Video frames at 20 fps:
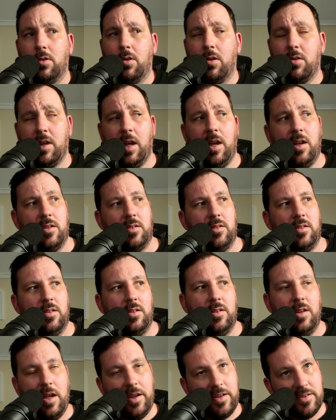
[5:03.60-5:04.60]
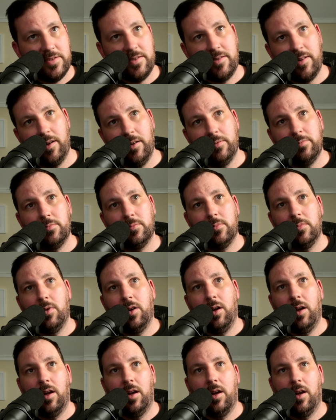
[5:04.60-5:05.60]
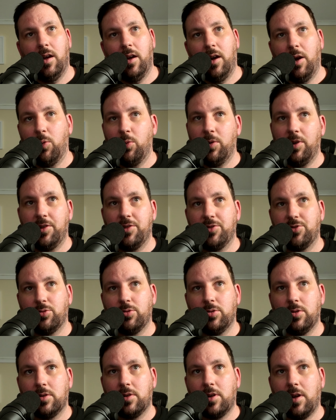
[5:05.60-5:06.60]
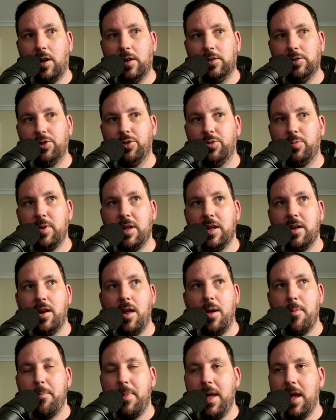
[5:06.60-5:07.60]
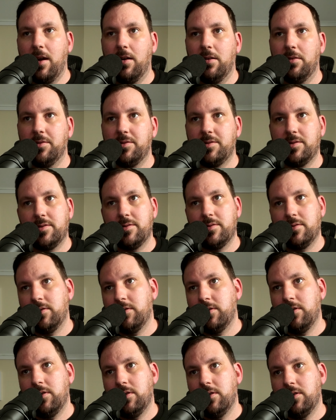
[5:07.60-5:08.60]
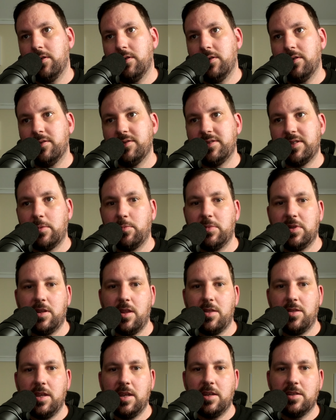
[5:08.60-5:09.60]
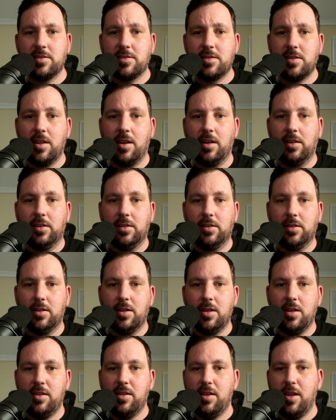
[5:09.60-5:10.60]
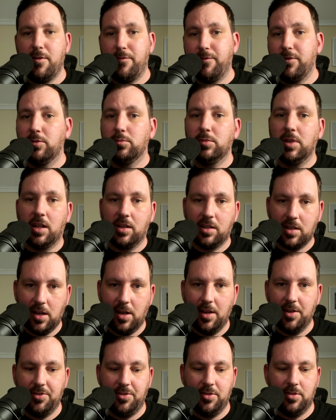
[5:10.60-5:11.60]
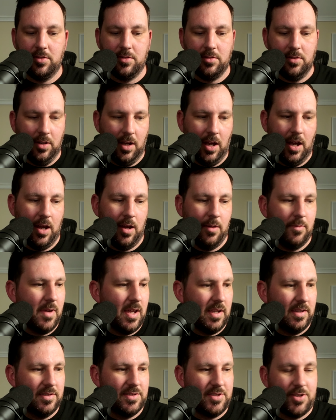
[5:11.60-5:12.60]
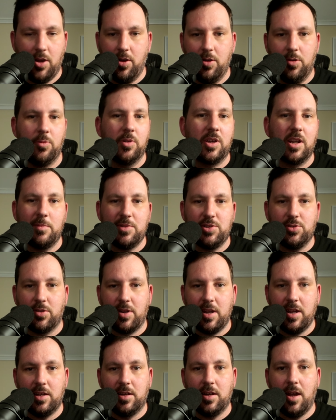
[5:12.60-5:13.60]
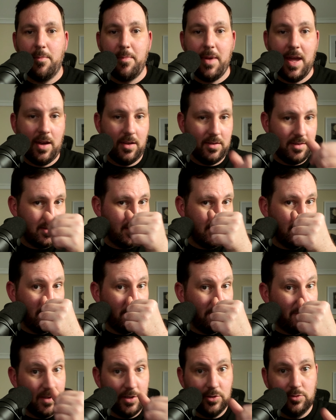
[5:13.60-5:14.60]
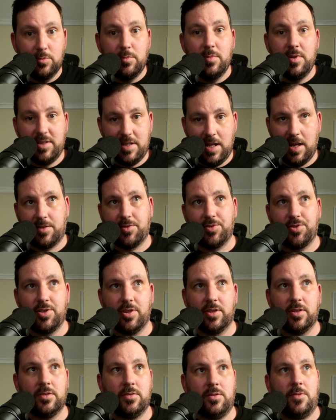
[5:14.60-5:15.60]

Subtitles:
Okay, next up, I want to talk a little bit about some of the things that a film LUT can't do. And so we're going to be talking about film texture.